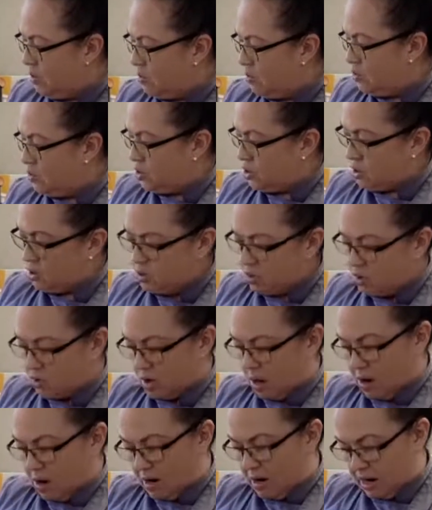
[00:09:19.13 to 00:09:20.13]
who's just
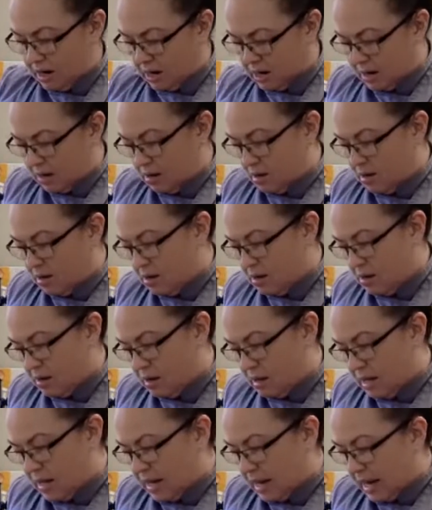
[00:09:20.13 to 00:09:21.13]
starting
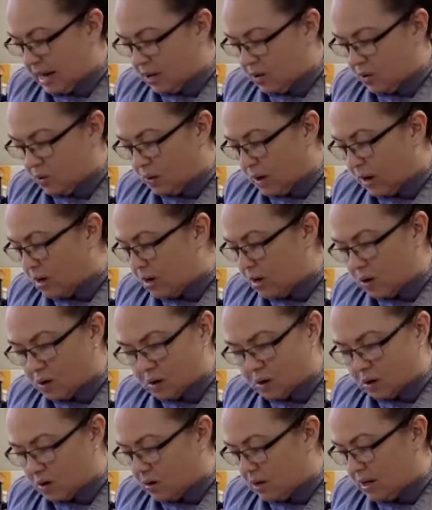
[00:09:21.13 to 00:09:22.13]
and you
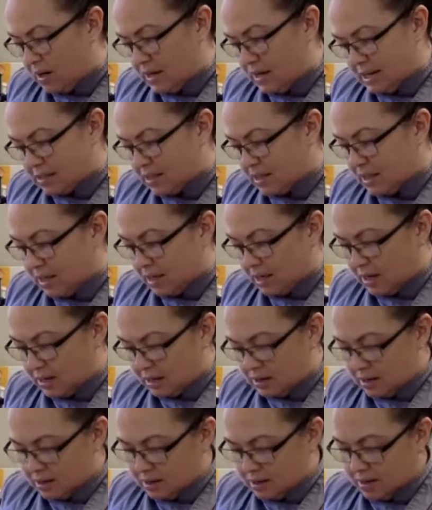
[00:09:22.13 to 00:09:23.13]
cannot cut it as thin,
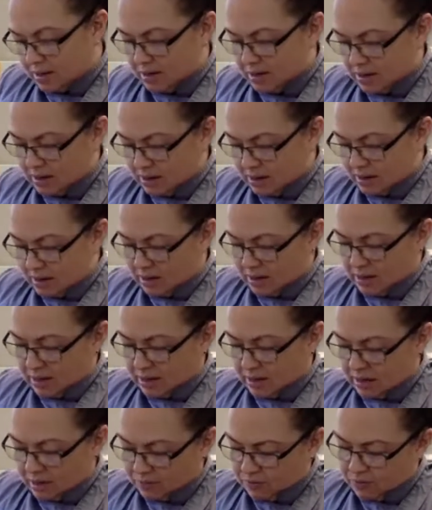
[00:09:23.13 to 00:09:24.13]

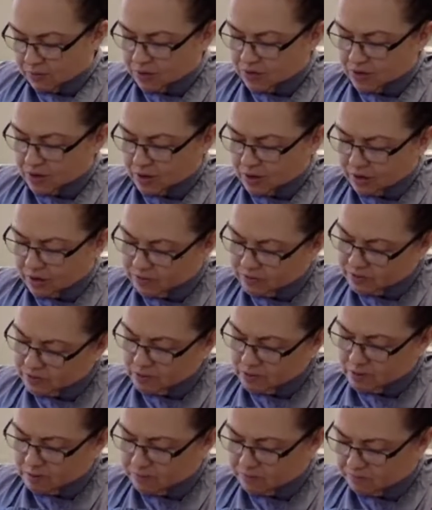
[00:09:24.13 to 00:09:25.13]
give yourself
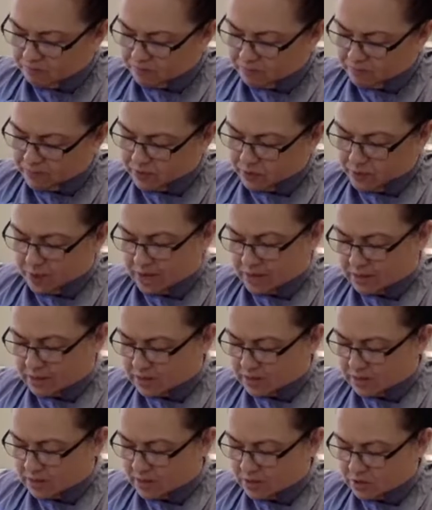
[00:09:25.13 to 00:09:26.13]
some
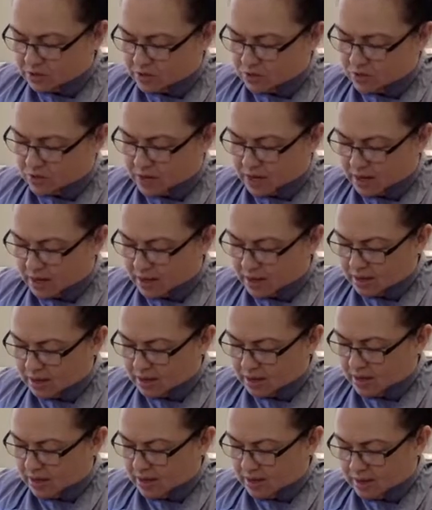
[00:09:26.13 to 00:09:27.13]
grace and just say,
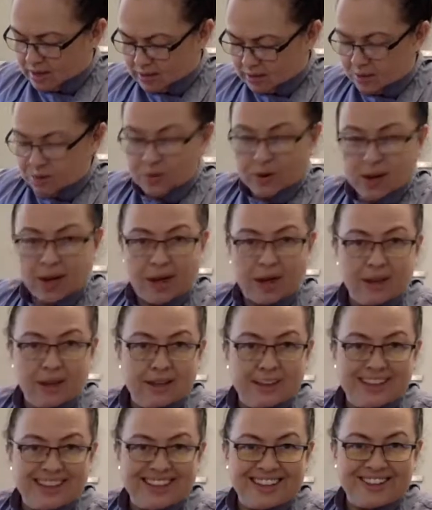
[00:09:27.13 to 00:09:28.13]
it's okay,
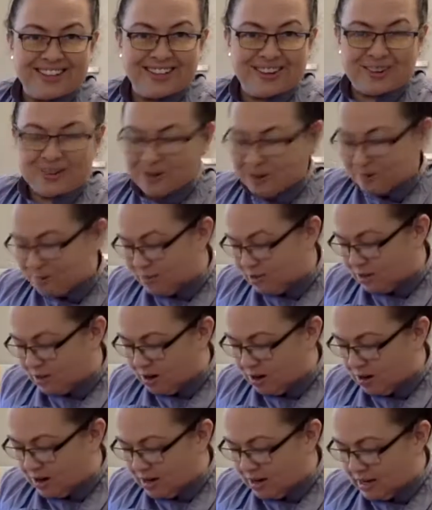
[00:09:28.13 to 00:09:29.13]
I'm
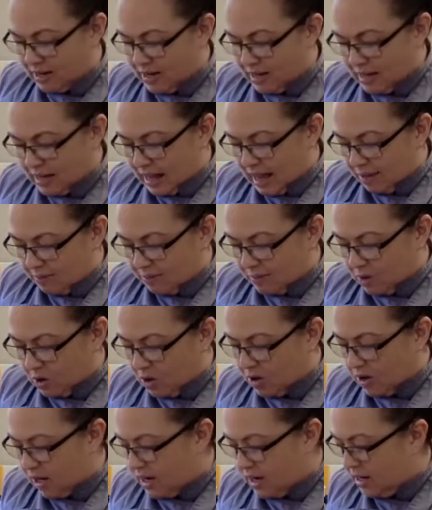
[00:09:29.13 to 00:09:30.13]
starting, I'm
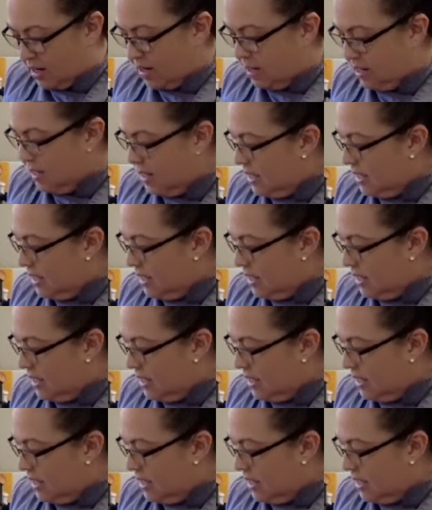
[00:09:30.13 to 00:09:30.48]
learning.